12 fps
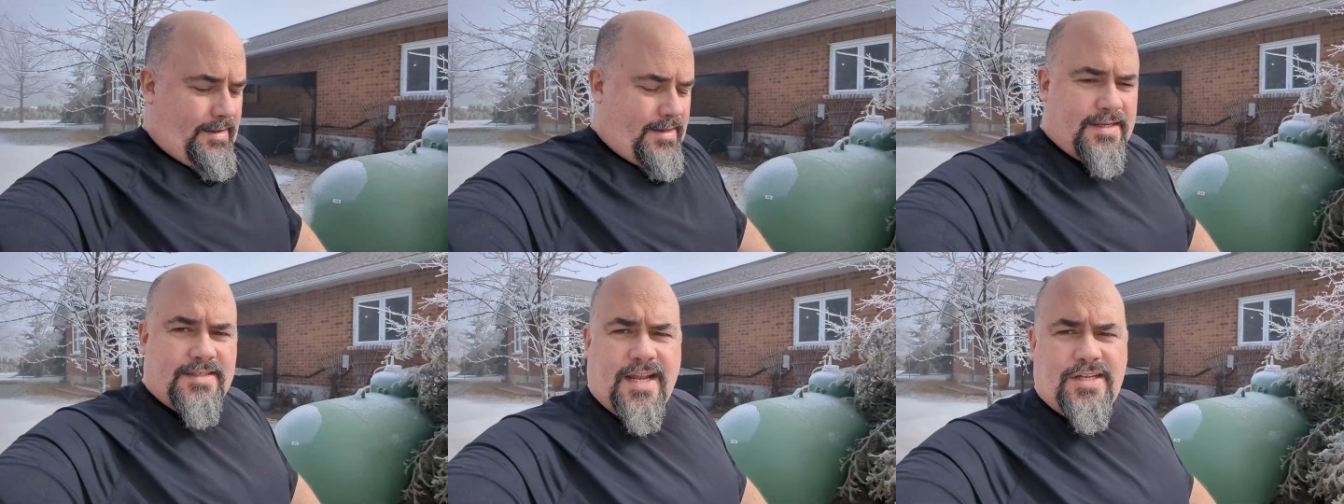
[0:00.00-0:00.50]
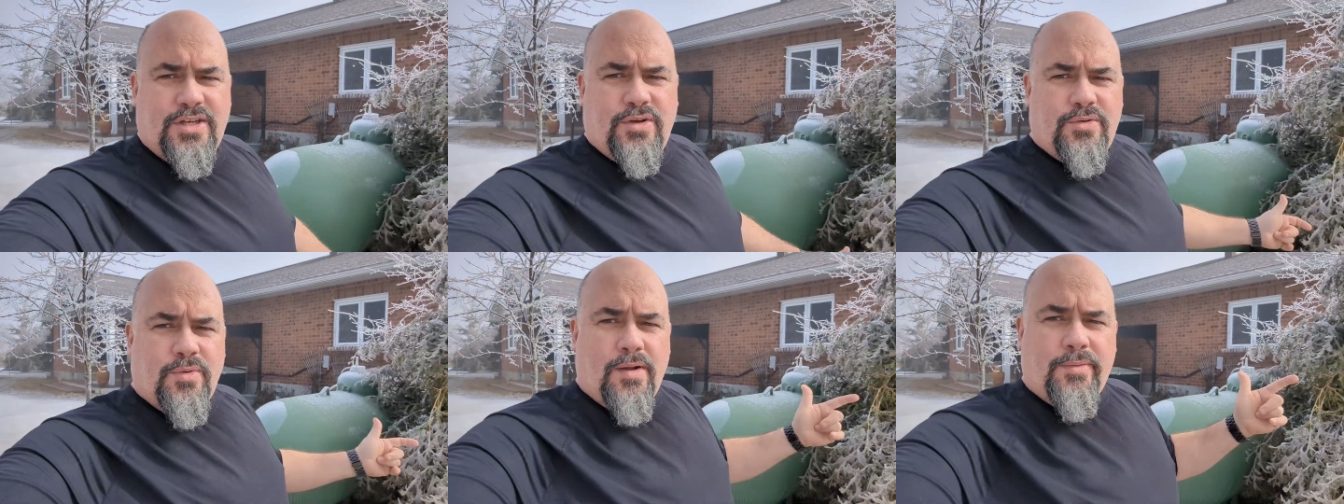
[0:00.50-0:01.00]
stay
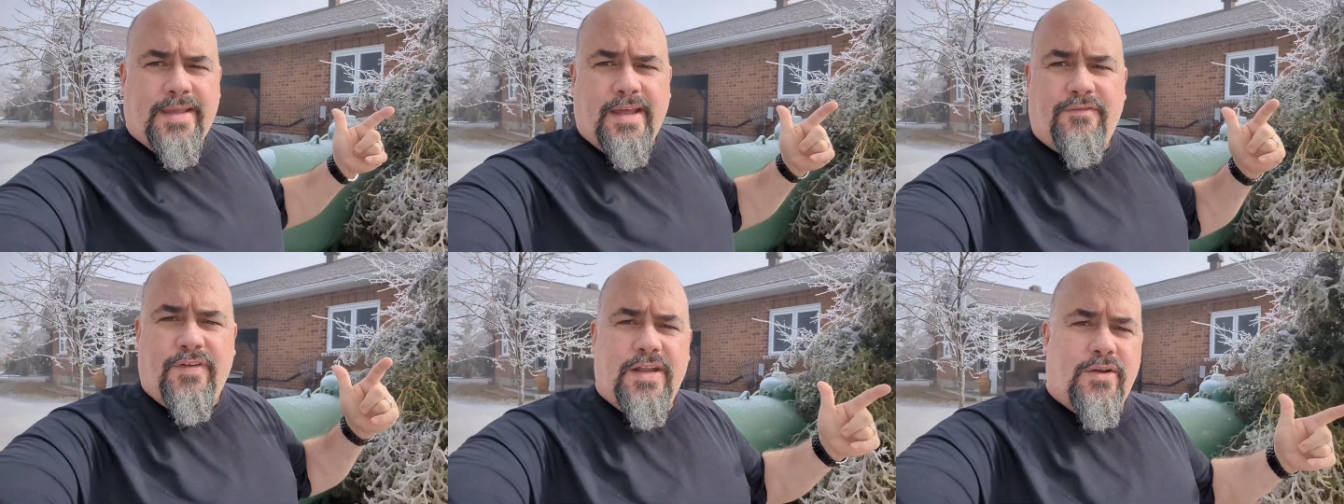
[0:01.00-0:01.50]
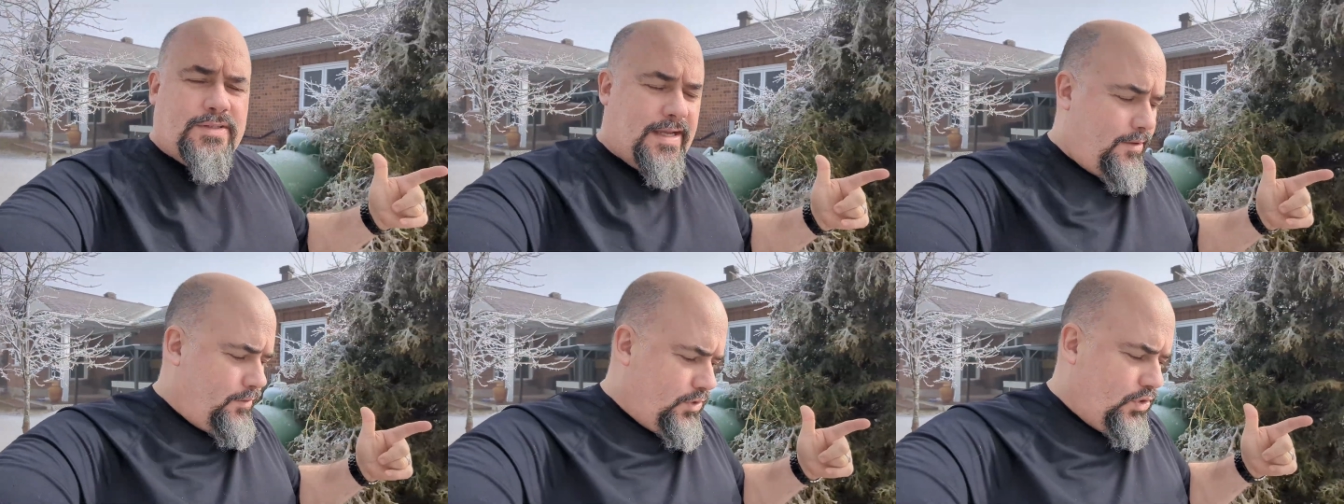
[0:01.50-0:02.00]
tuned while we get videos
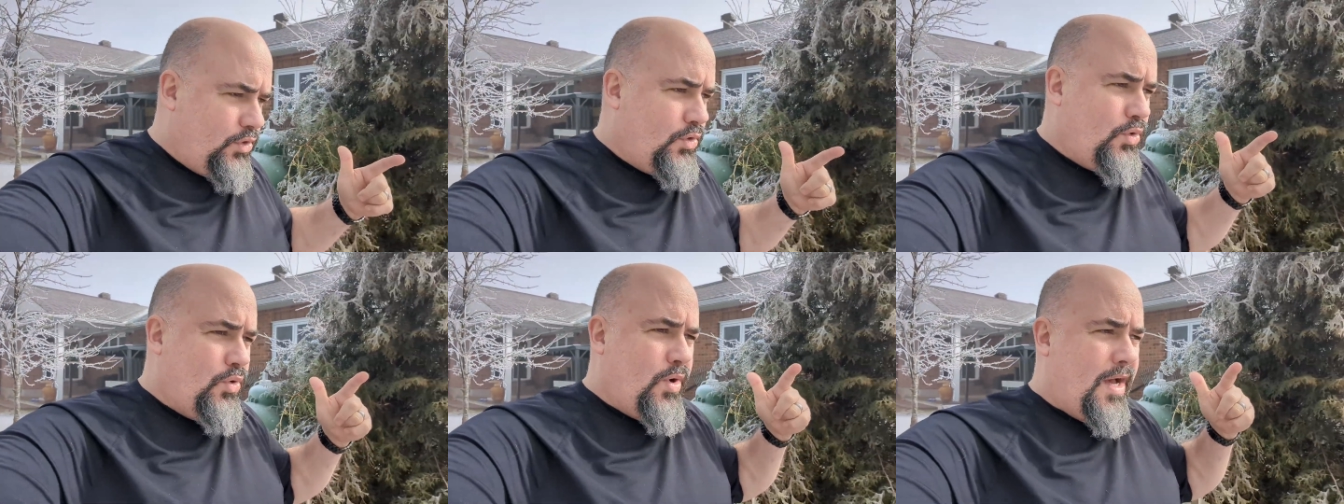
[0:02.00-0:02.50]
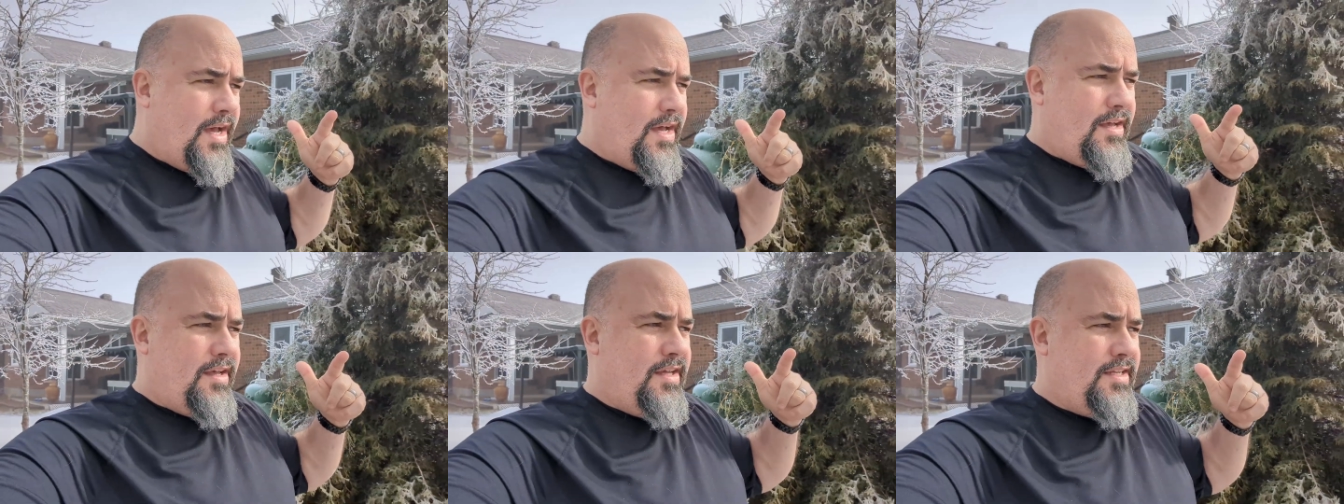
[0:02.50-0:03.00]
out
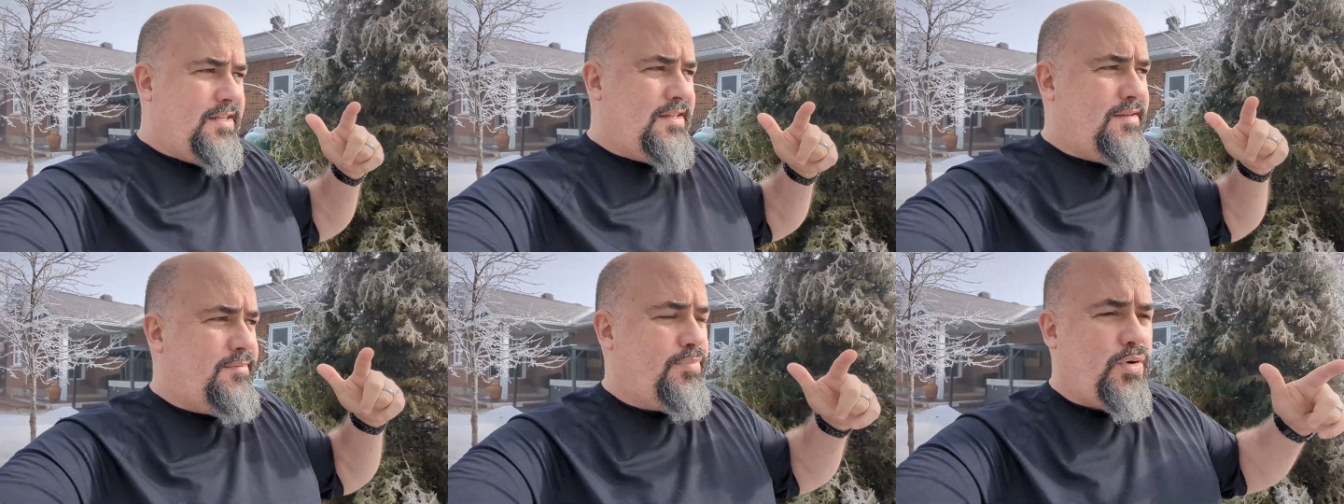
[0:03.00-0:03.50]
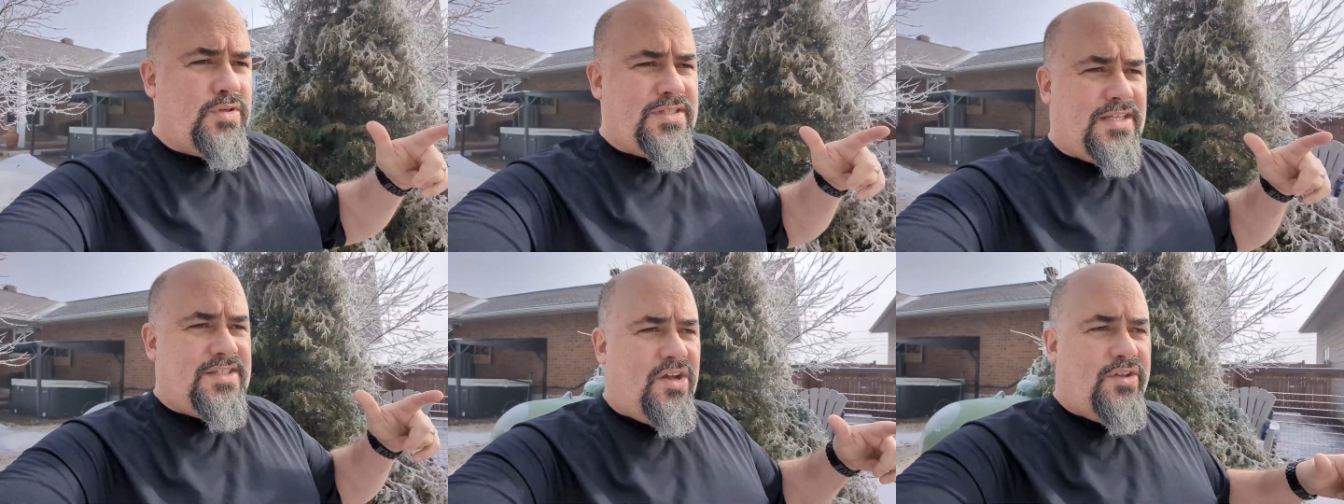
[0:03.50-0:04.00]
to
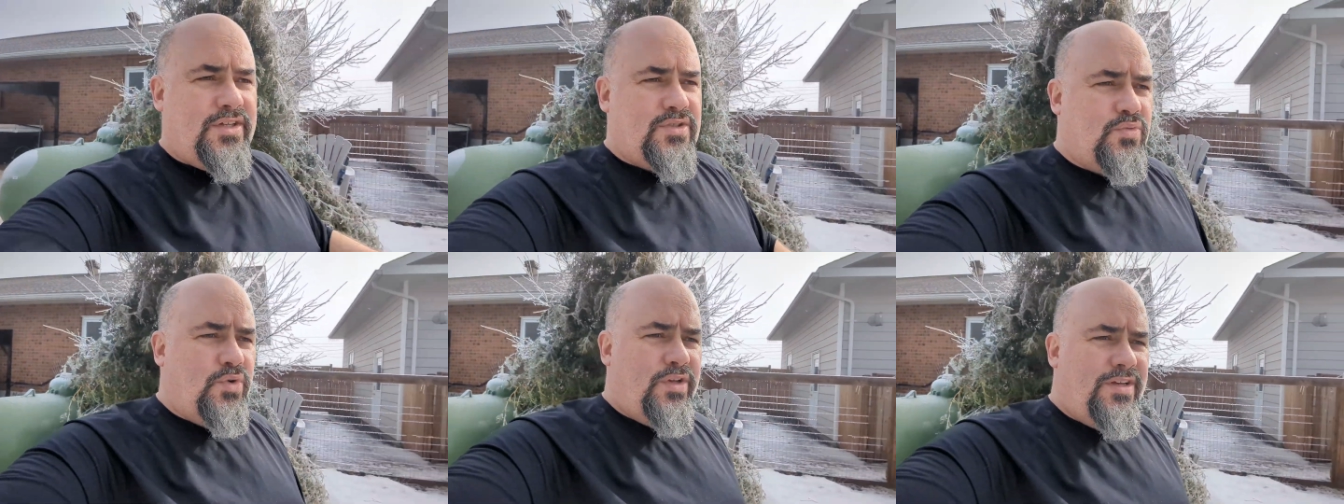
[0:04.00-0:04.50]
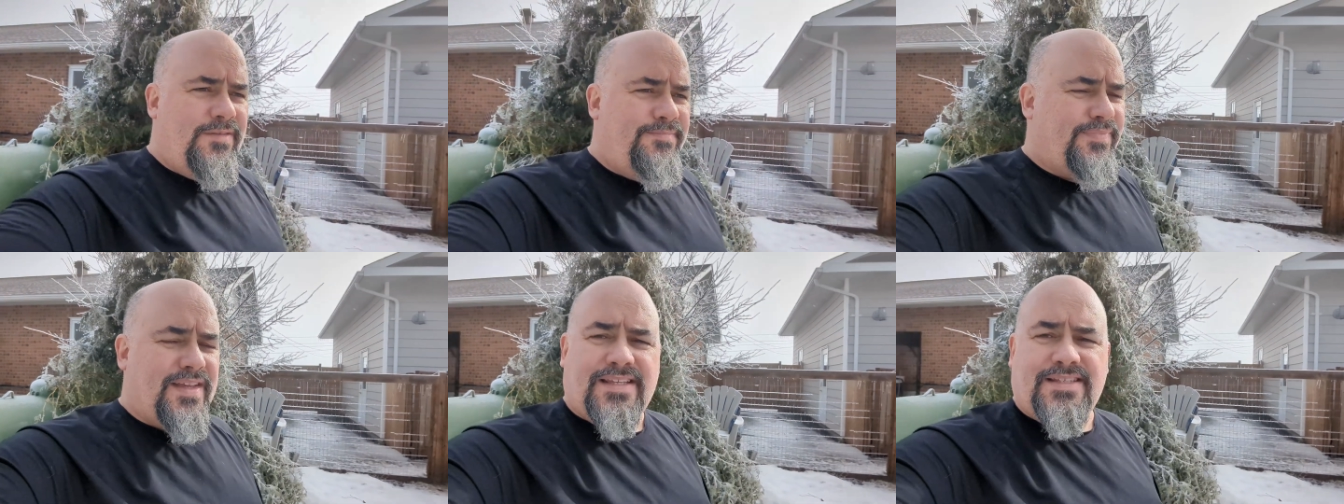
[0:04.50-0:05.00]
process all this wood.
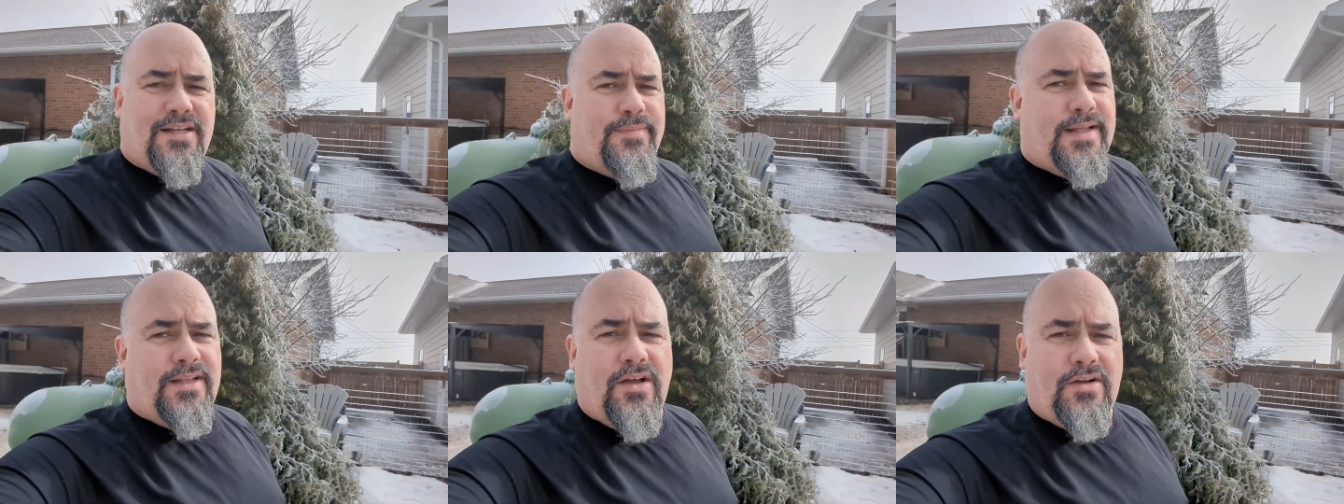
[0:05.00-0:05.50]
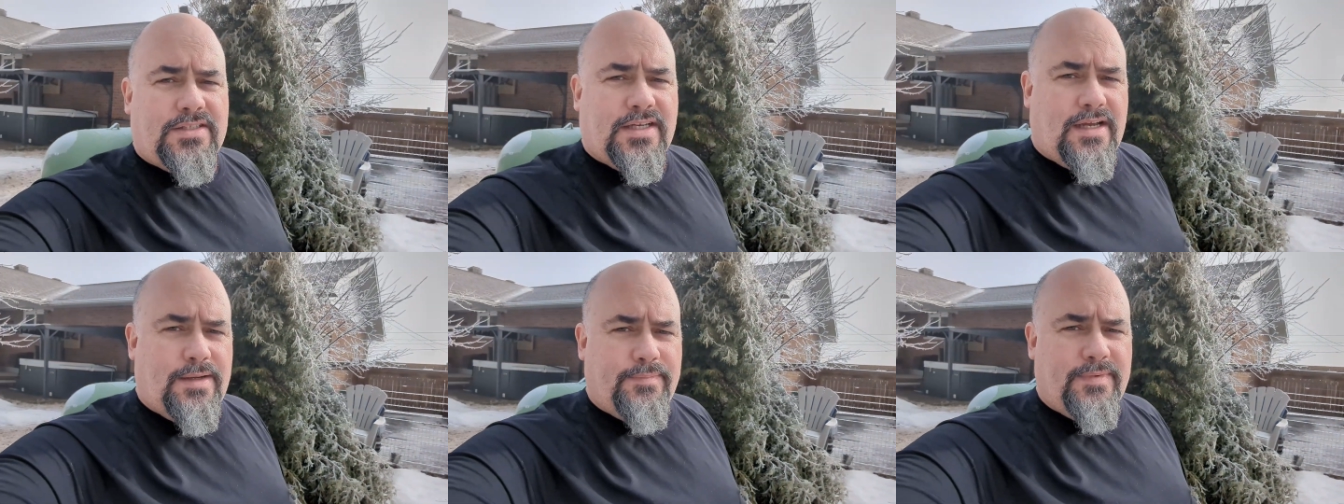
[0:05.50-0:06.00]
It's going to be a long
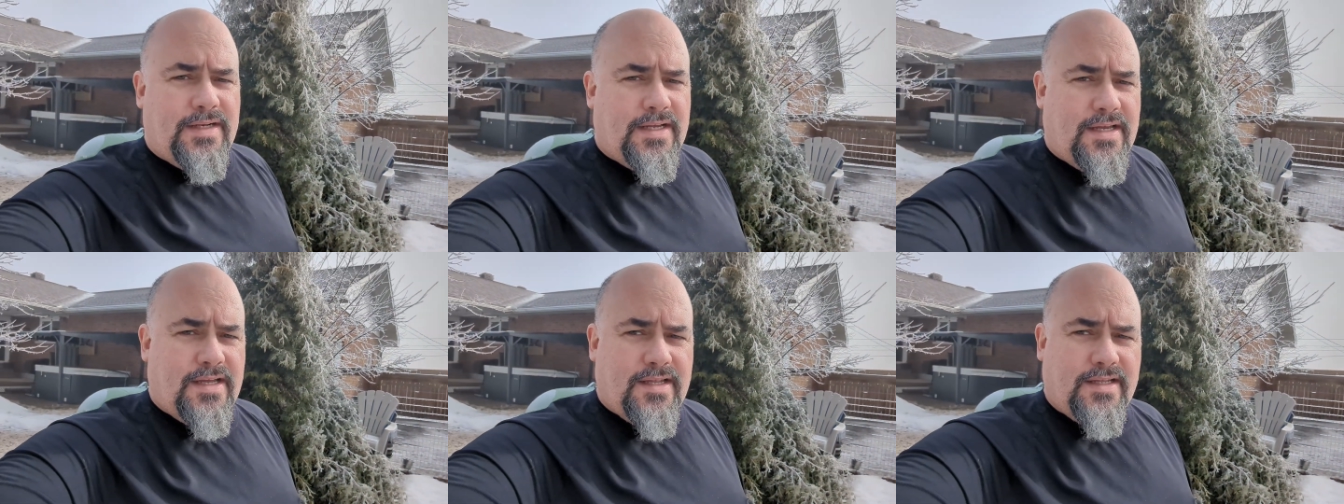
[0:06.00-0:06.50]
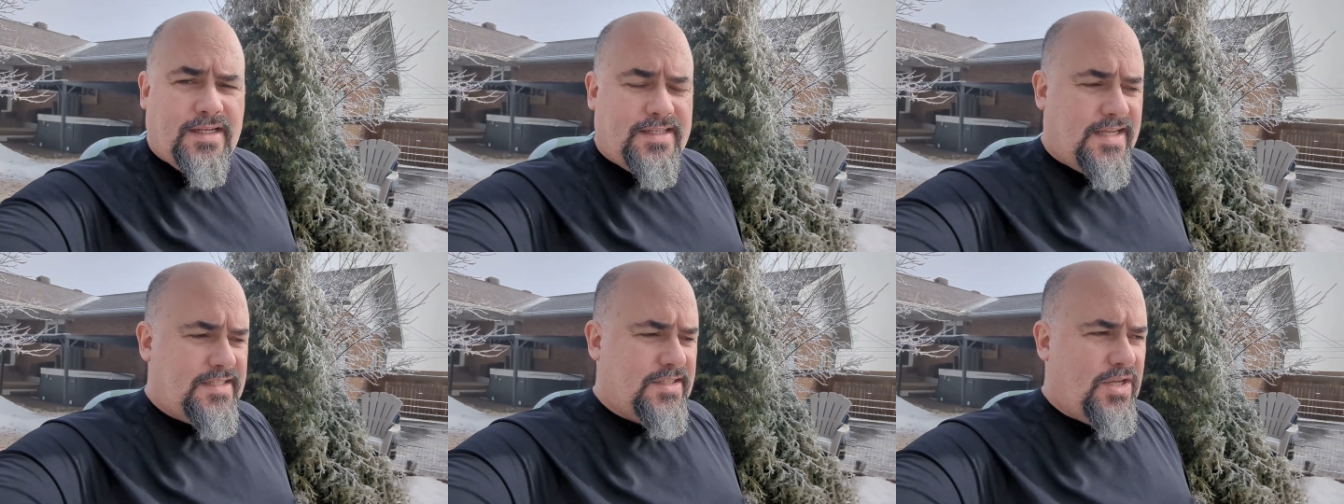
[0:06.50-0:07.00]
time. I'm going to
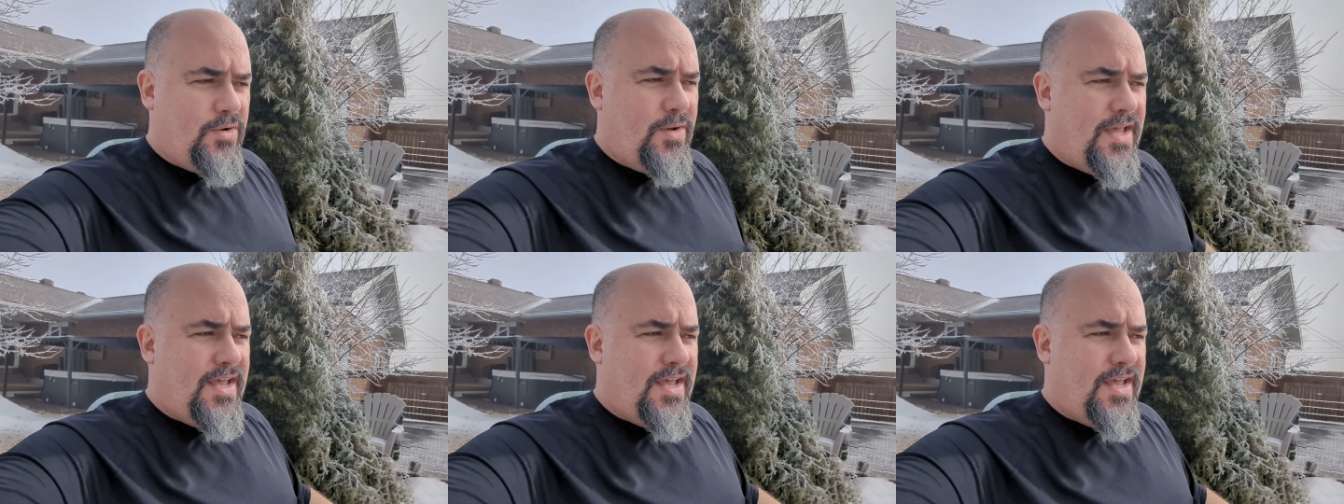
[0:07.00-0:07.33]
take it slow.